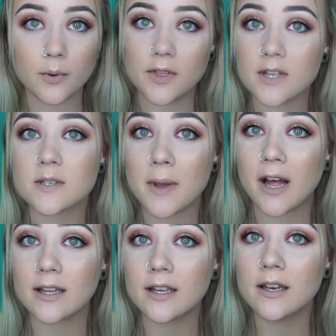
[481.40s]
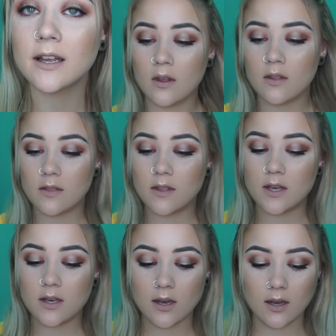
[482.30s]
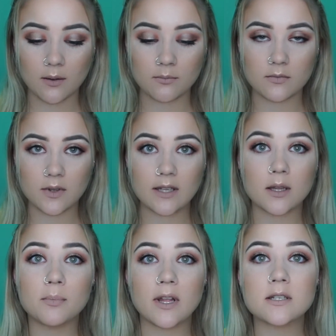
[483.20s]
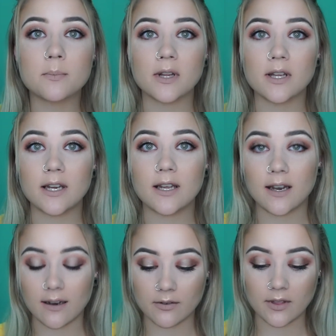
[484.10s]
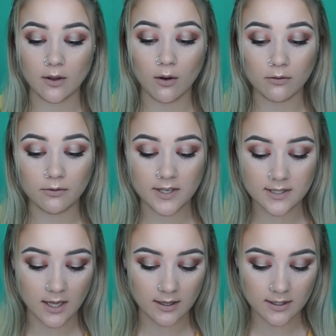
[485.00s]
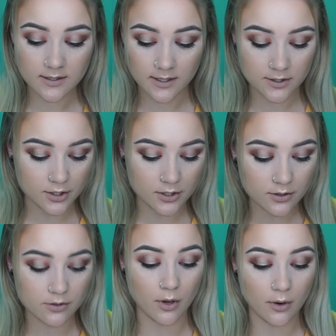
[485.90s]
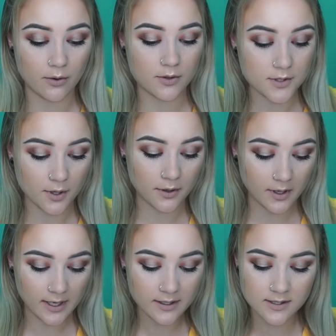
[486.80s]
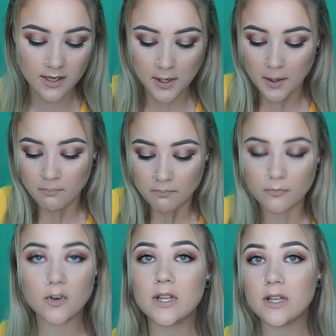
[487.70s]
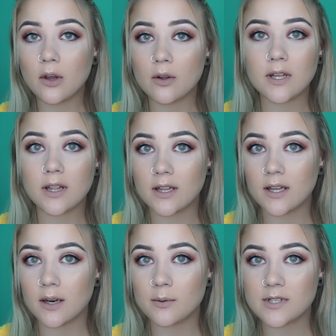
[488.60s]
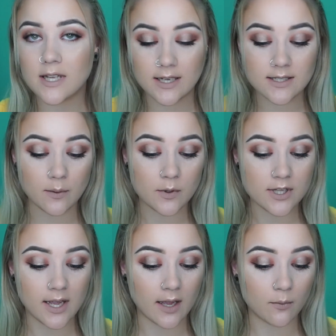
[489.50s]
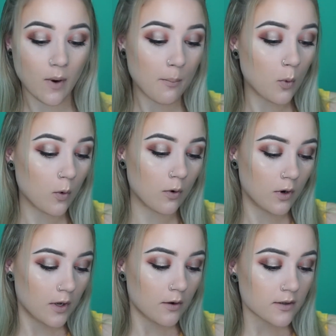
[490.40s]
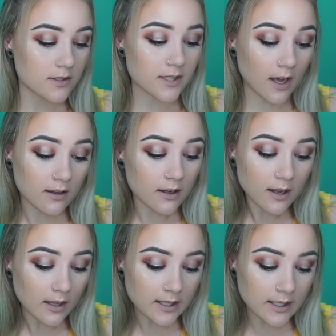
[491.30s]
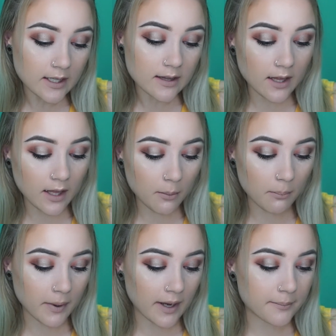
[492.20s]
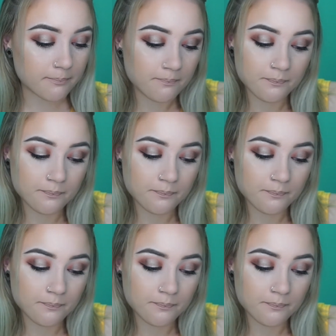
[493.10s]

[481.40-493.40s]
with this palette. The like the blendability and everything of these colors is just so, so nice. Really, the only thing that I would say is I wish they had one more darker color in there, but